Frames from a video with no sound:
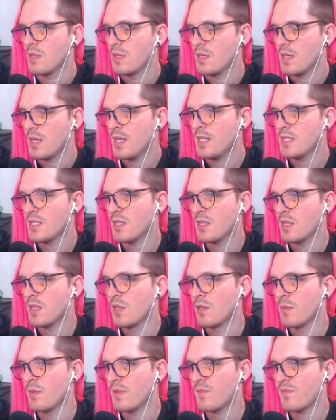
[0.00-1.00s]
It is a
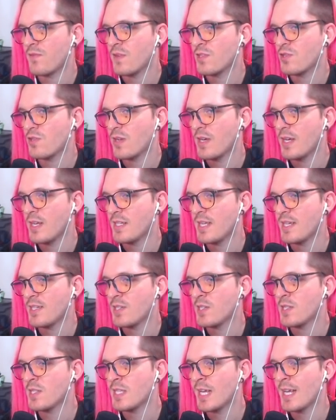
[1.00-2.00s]
little bit frustrating to
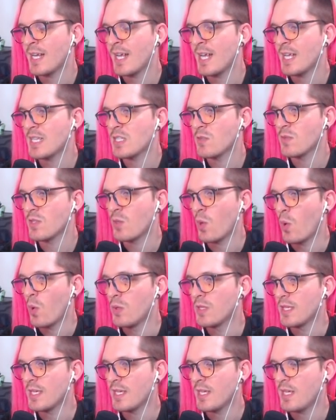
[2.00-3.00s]
enter the second castle with
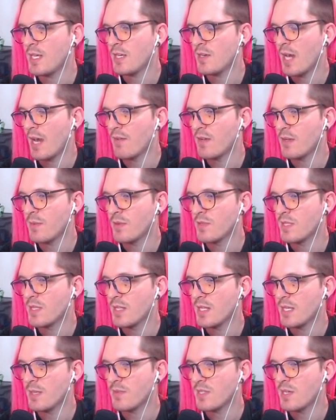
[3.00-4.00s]
only gravity boots
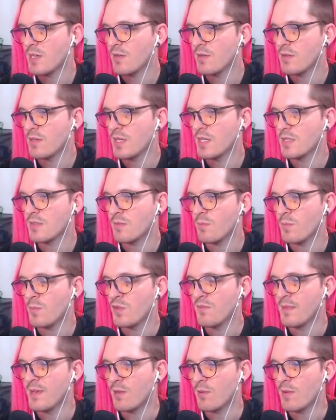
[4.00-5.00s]
and leapstone, because
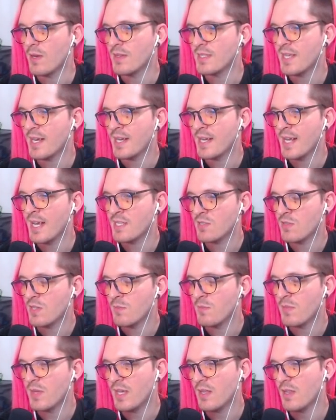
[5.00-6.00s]
movement around the second castle
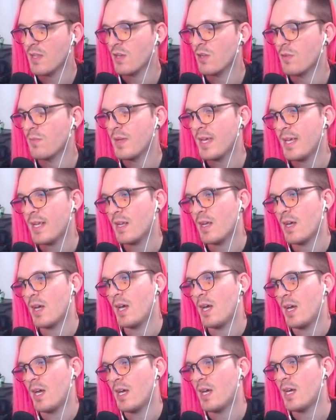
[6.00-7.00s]
can be a little bit
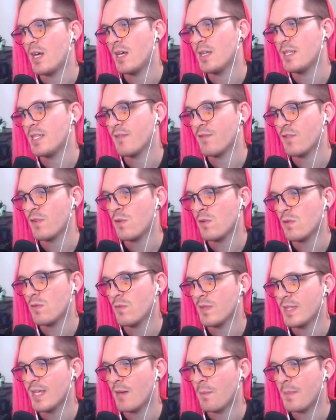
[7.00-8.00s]
difficult
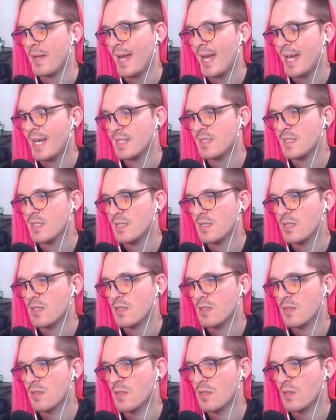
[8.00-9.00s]
without bat,
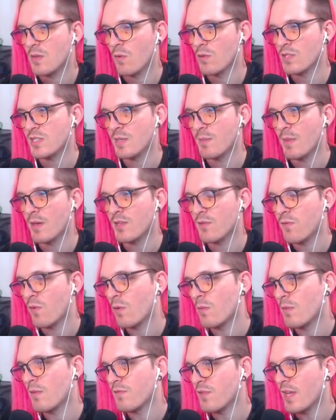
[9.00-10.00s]
or some other
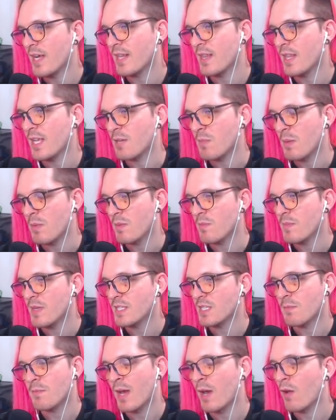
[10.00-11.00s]
form of flight, like maybe
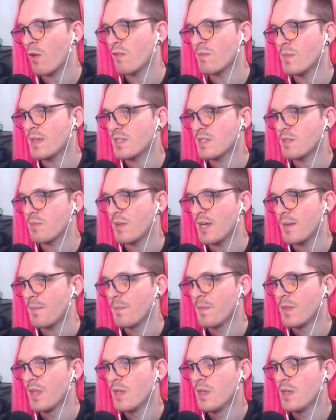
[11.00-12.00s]
mist and power of mist, but
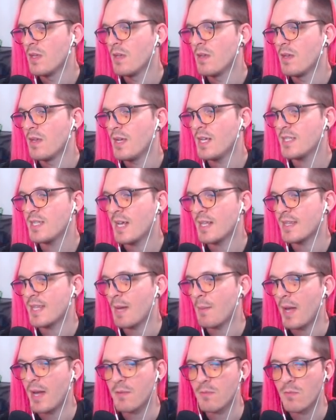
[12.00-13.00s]
it's not
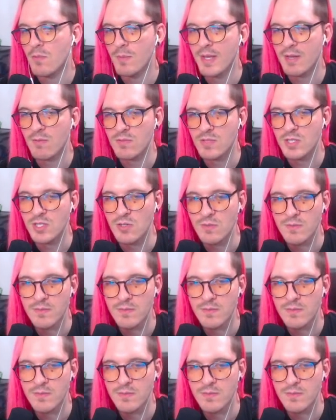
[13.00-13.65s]
that bad. We'll make do.